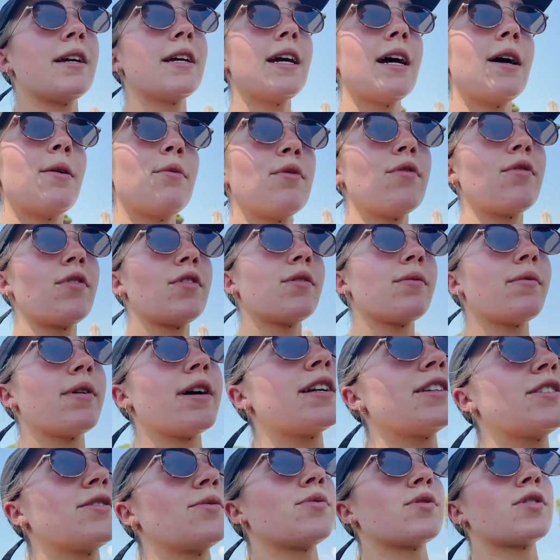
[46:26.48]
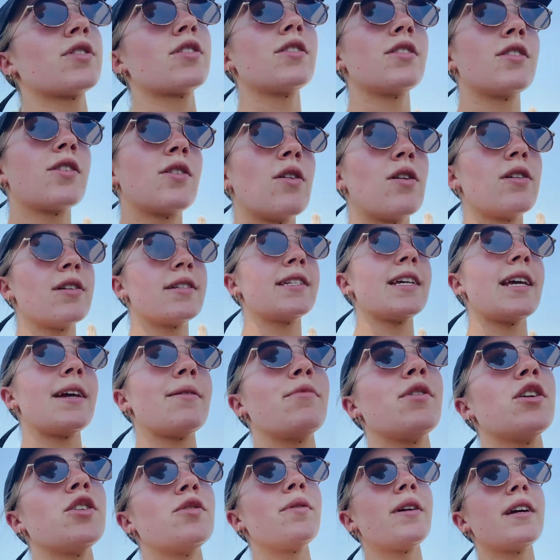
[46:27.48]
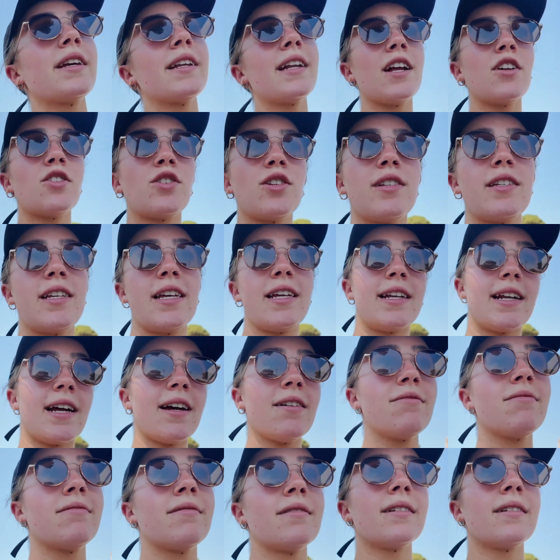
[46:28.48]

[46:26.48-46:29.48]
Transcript: yeah, we're on the way to the Coliseum, which we can actually see now.